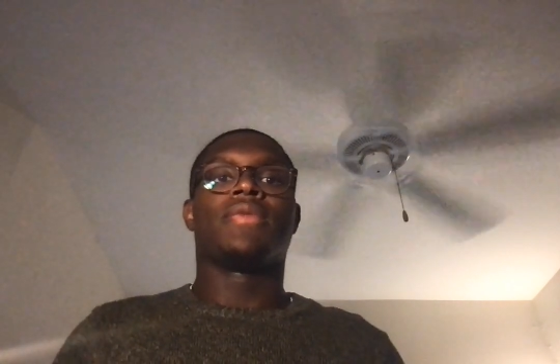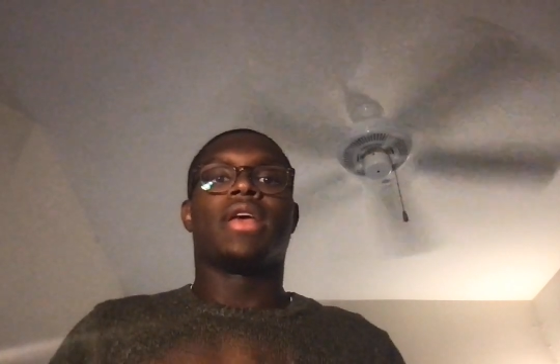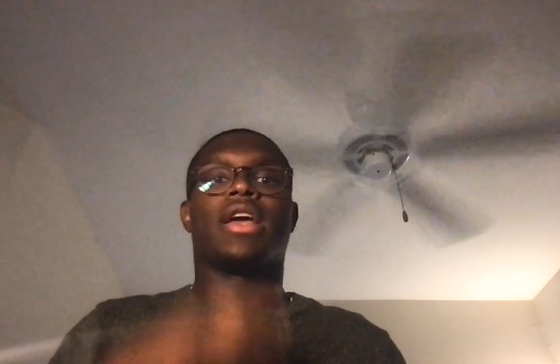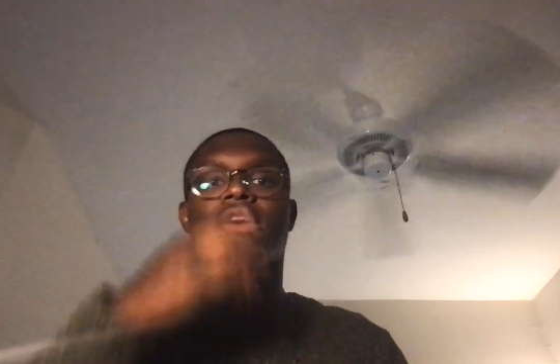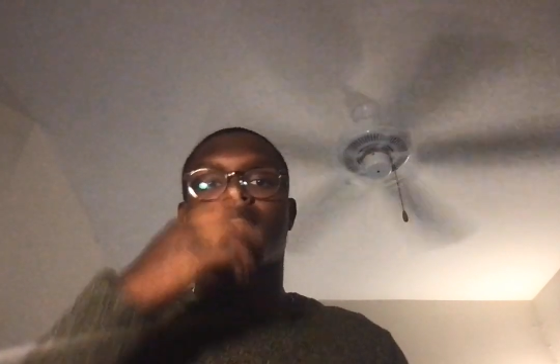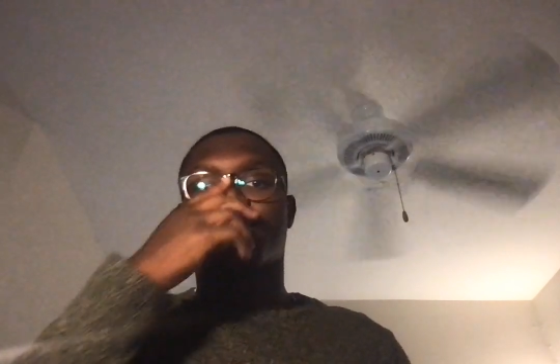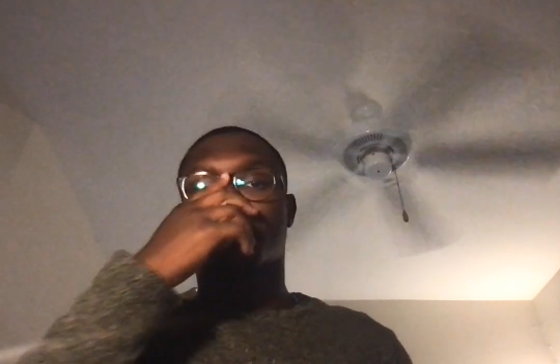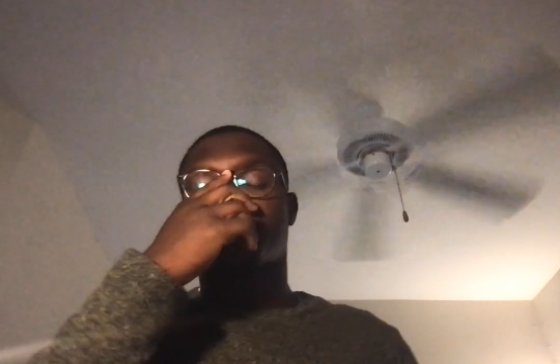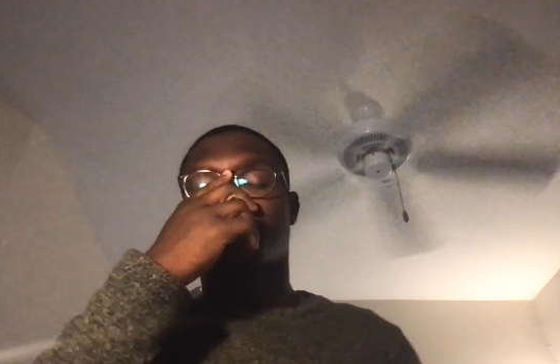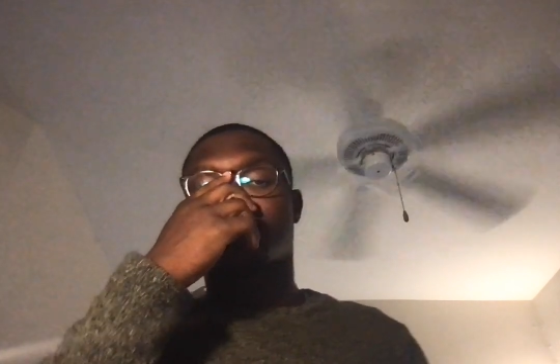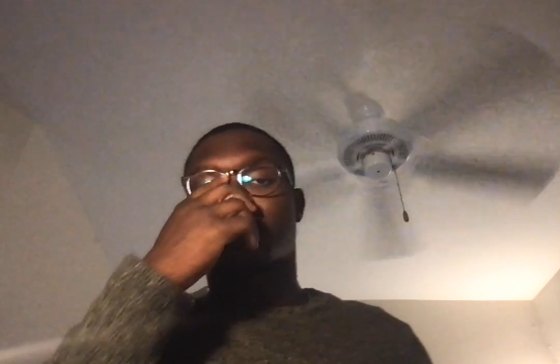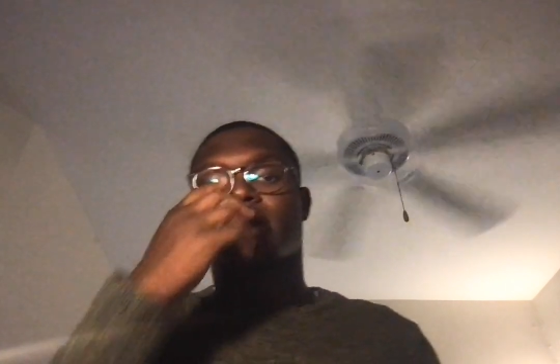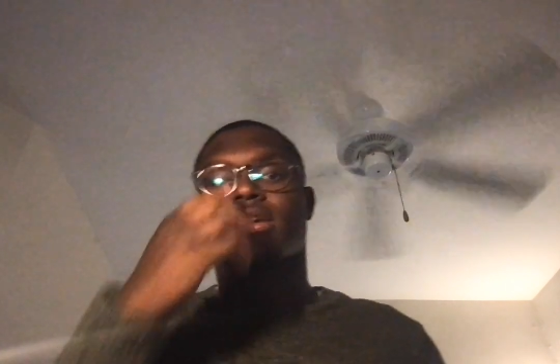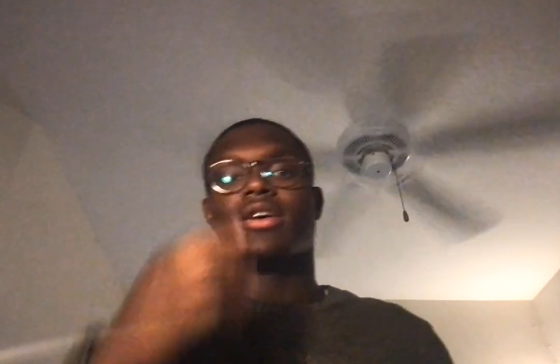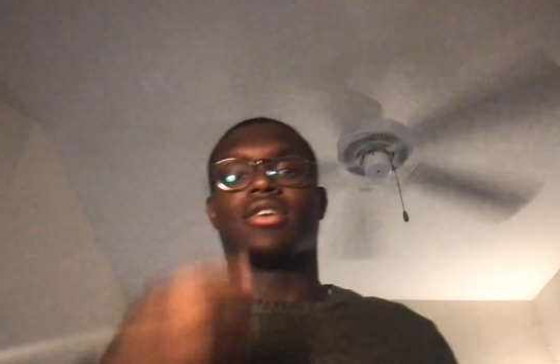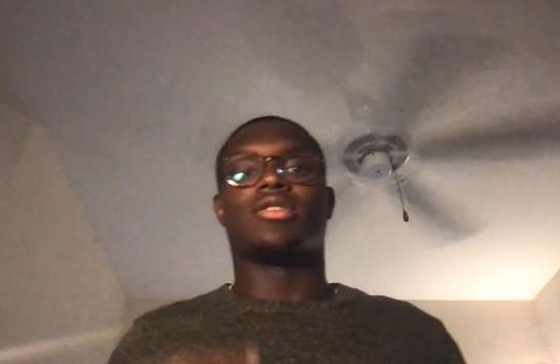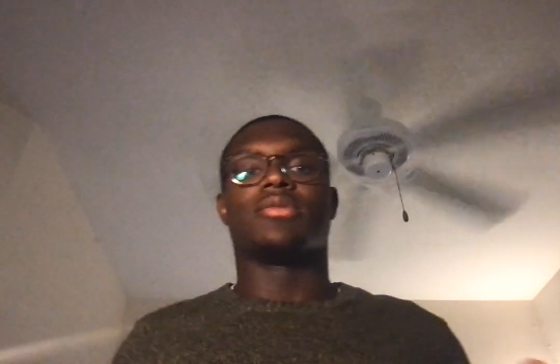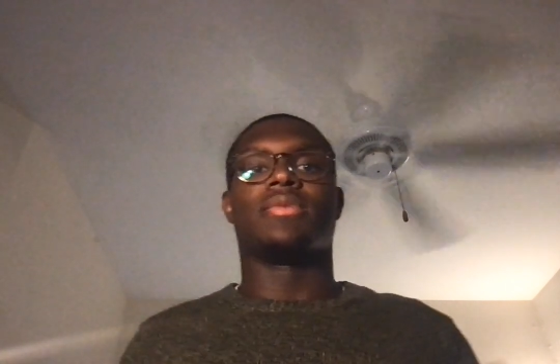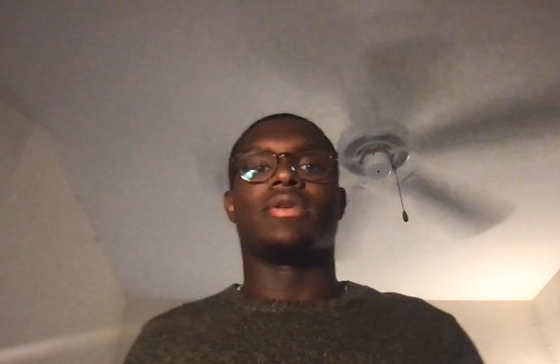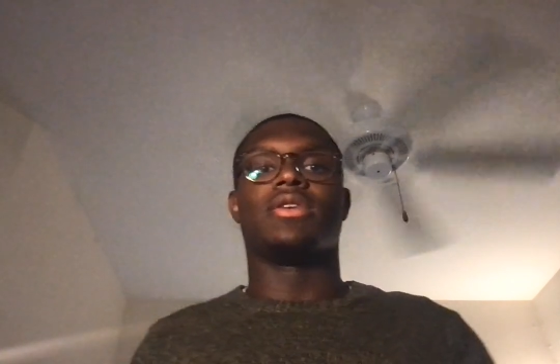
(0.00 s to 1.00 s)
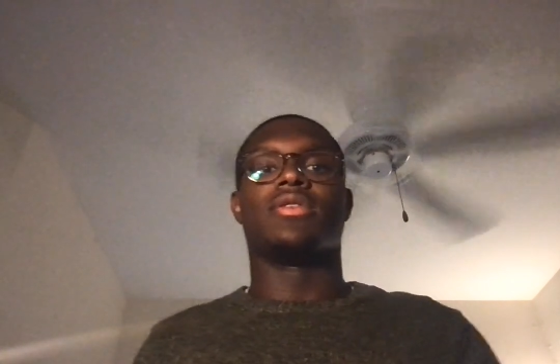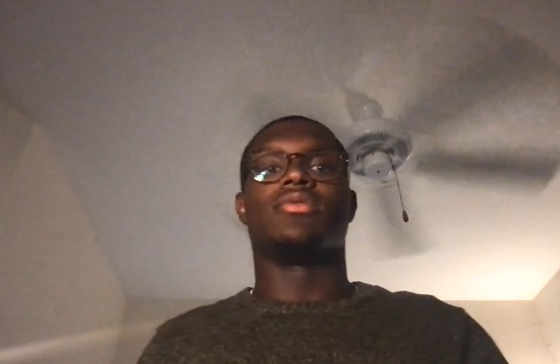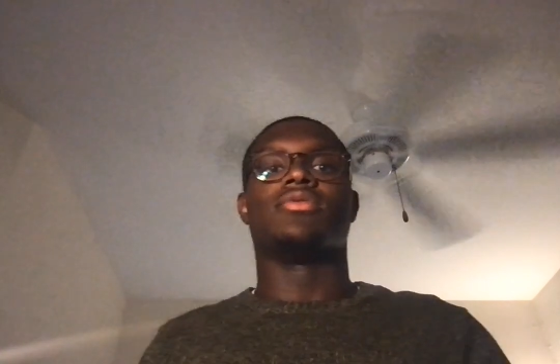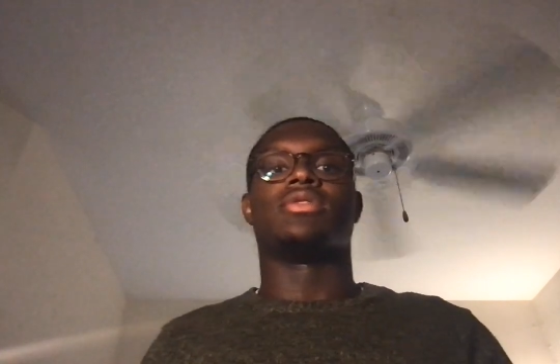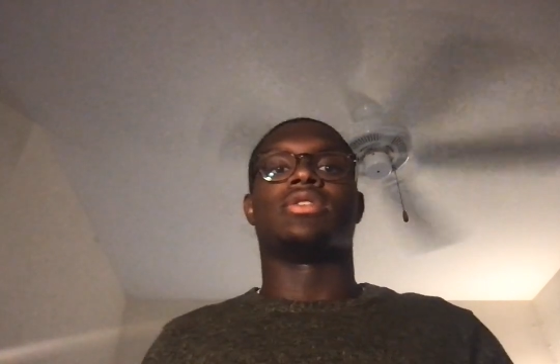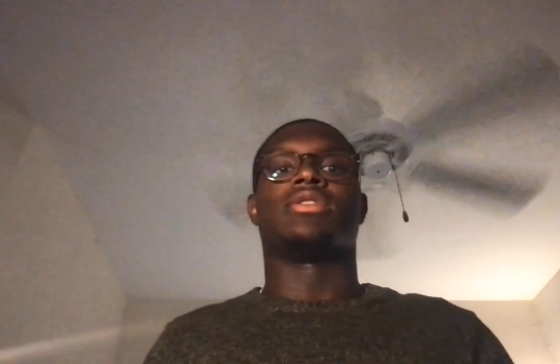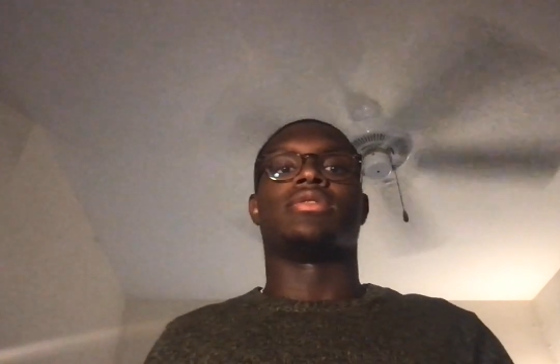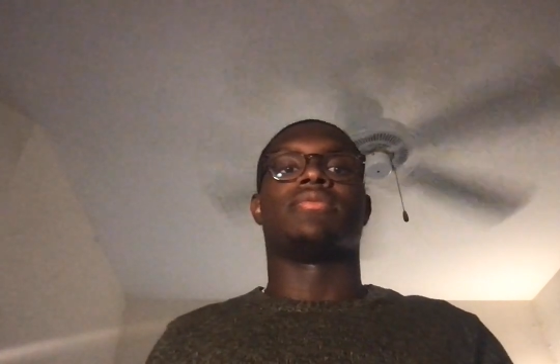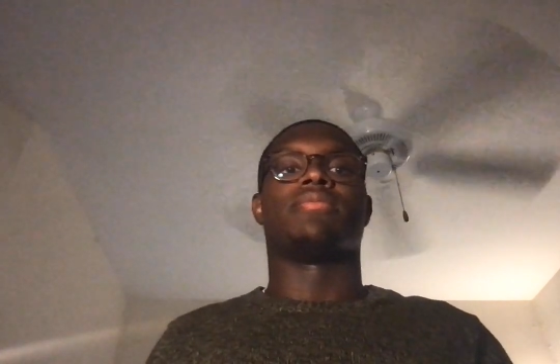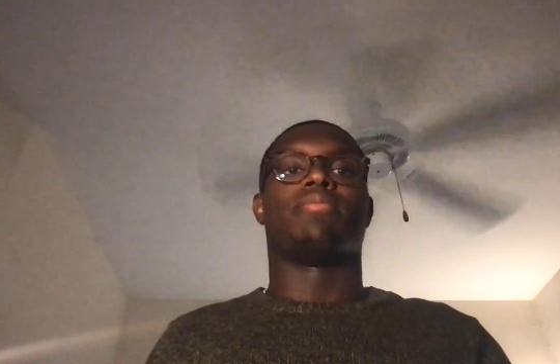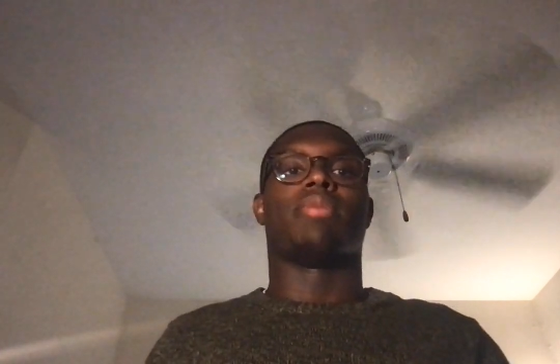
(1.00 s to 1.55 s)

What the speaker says: And CRISPR can also be used in